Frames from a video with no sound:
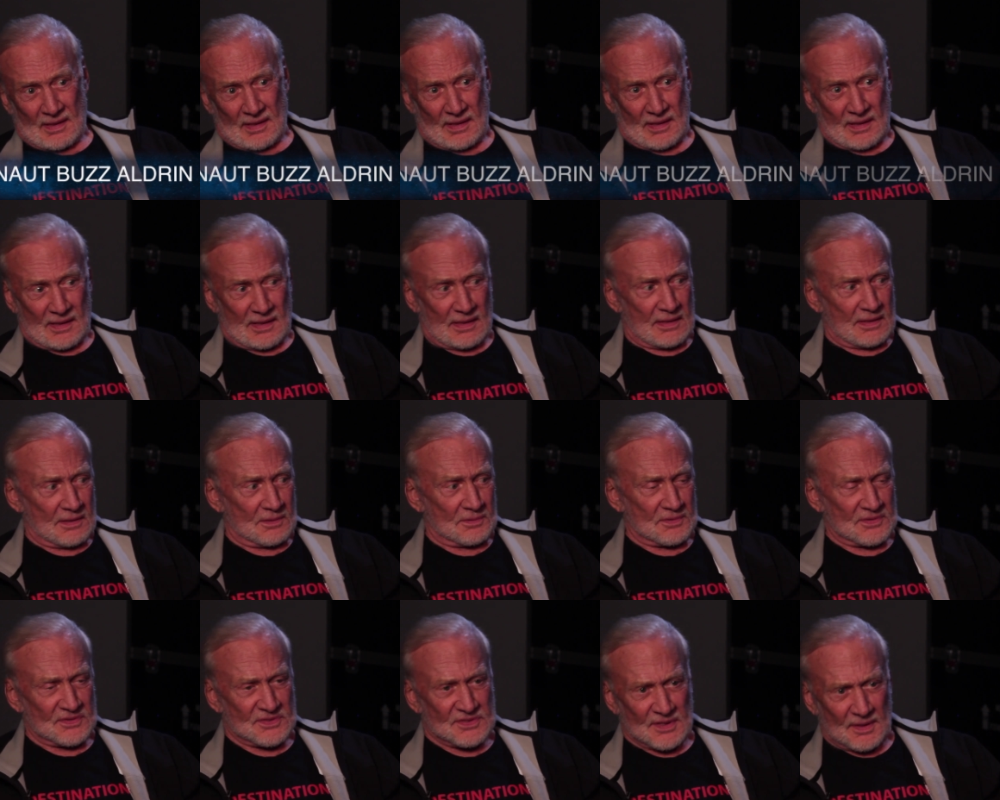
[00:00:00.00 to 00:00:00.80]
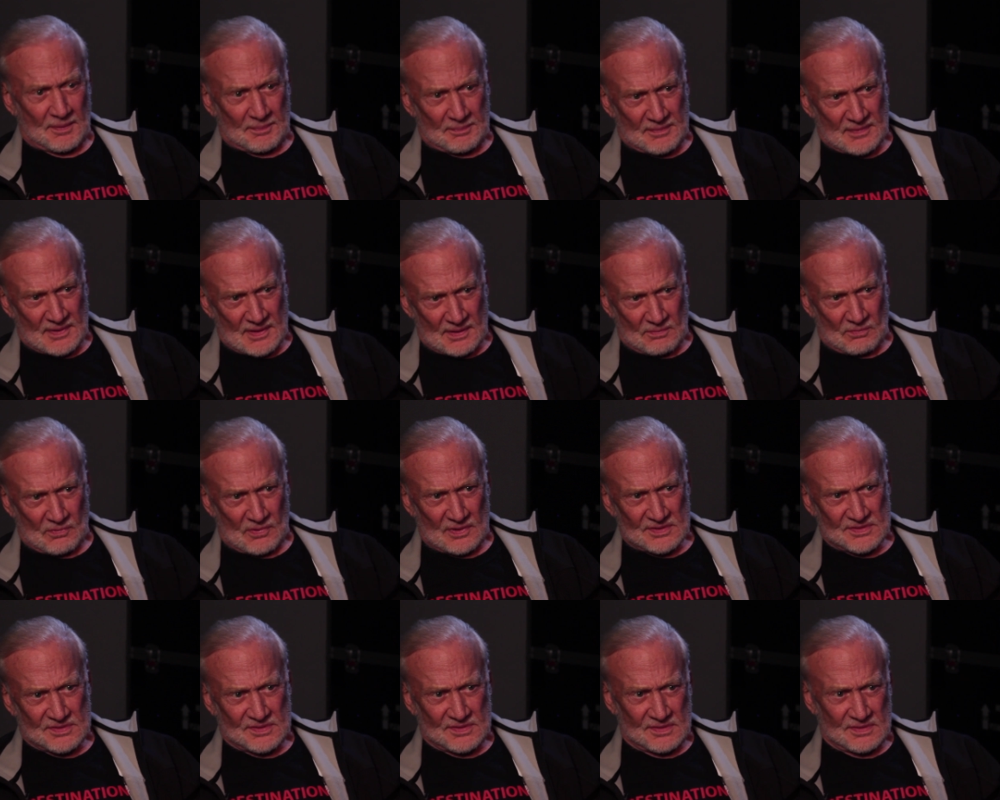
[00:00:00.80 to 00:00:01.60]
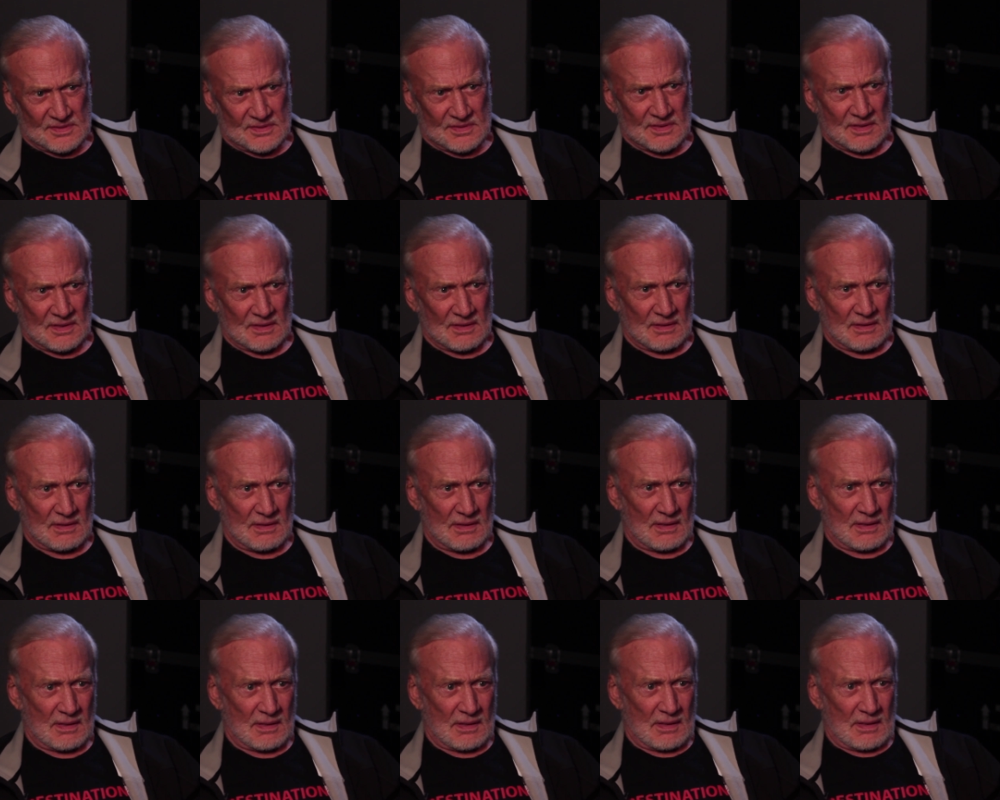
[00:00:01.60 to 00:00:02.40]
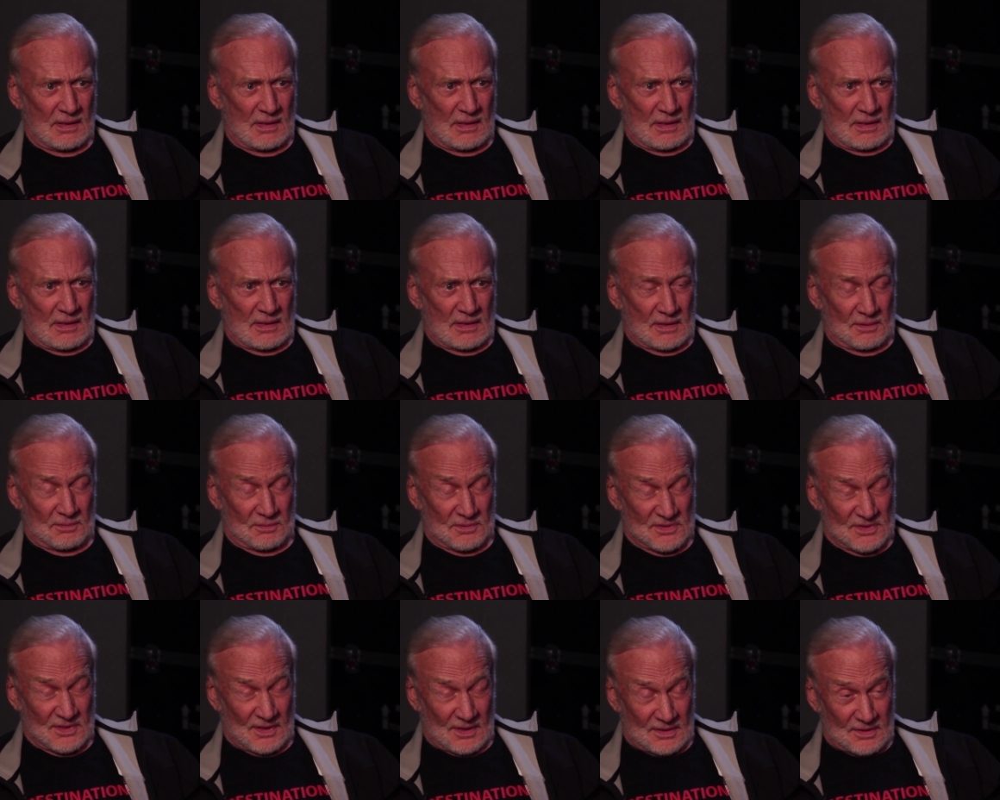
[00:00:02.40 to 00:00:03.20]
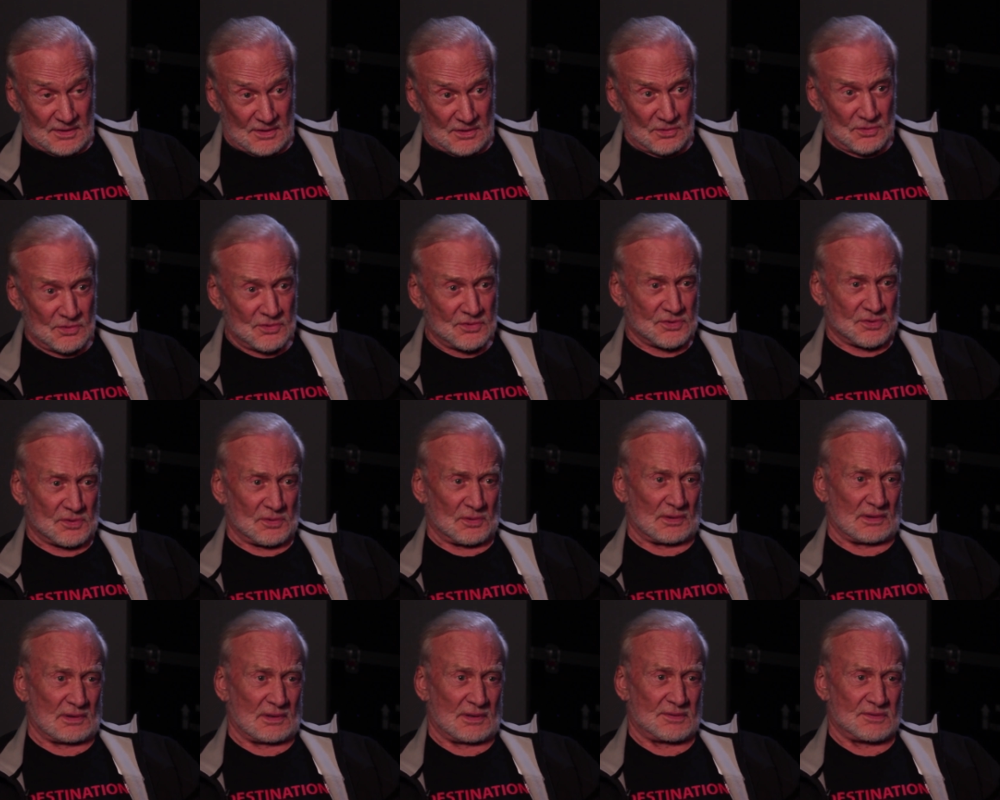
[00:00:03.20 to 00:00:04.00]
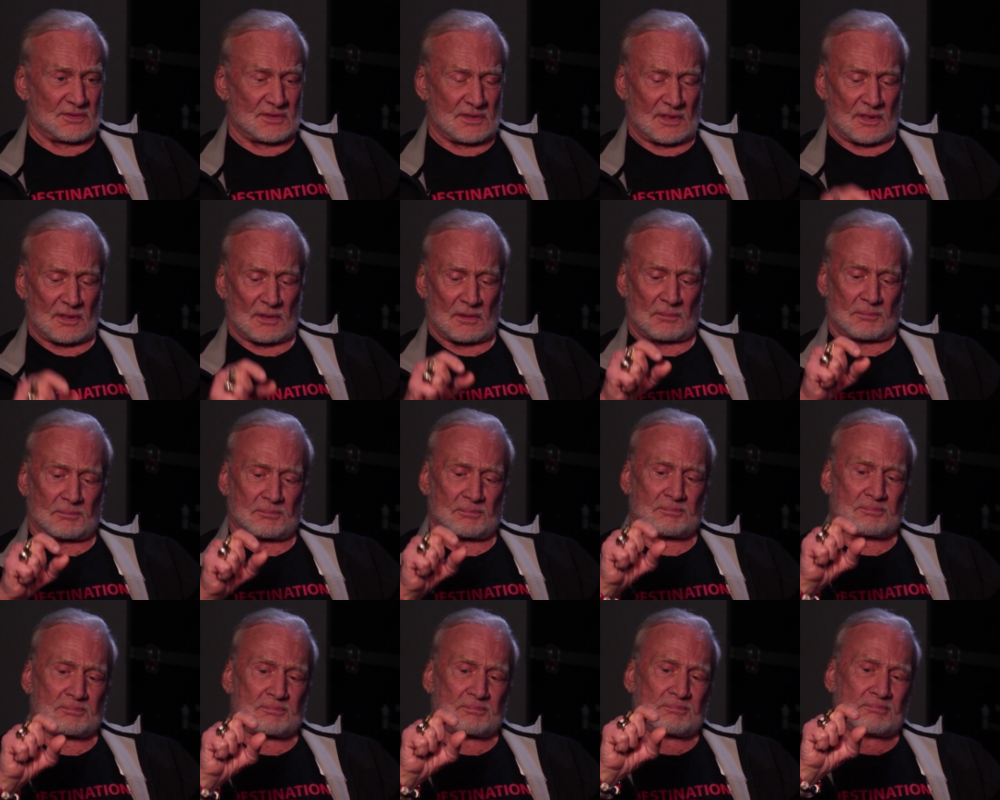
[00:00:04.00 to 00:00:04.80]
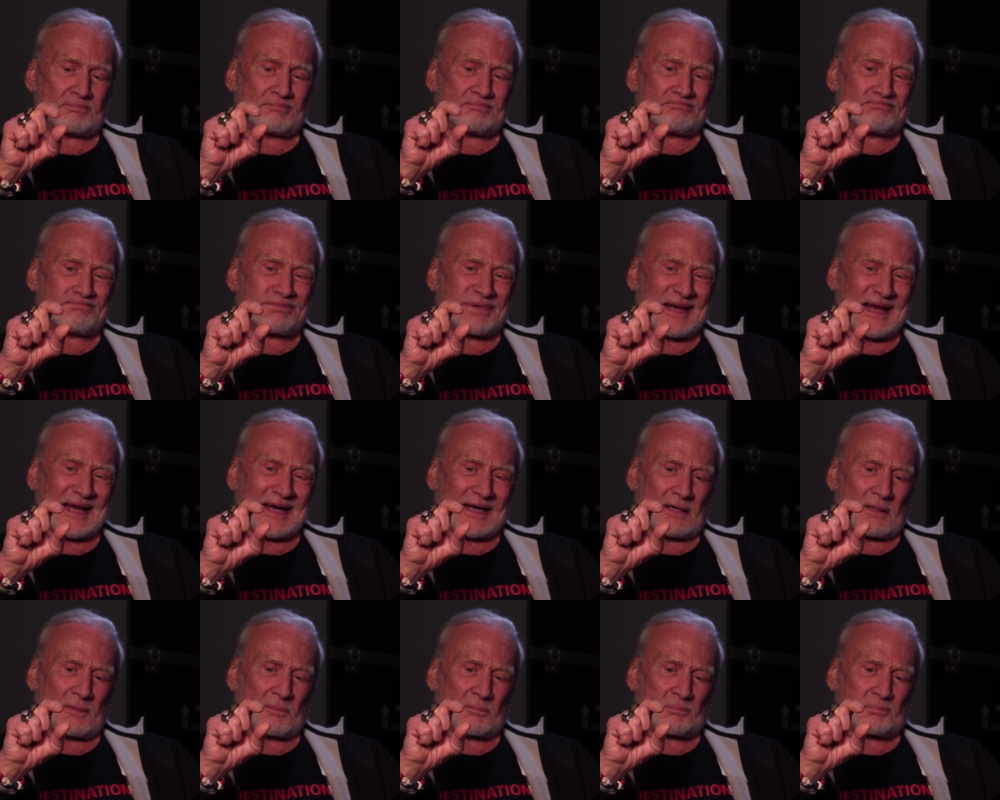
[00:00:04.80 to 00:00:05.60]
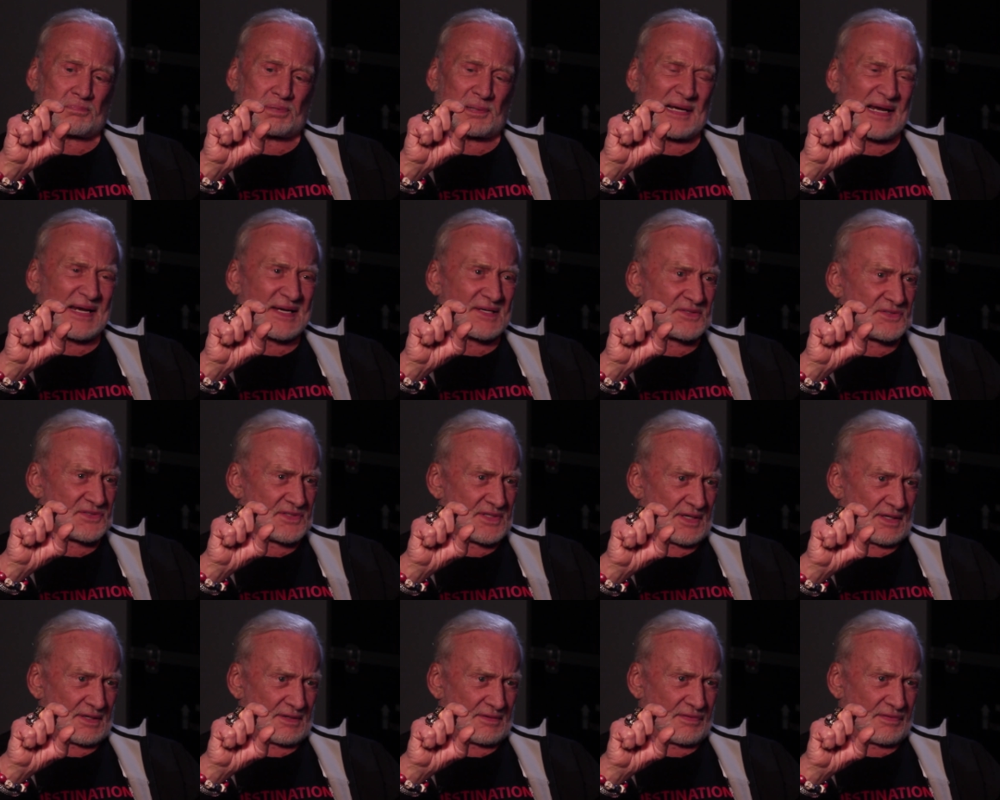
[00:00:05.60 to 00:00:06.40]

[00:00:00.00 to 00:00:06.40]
and there was something that wasn't, uh, that was unusual, this little black plastic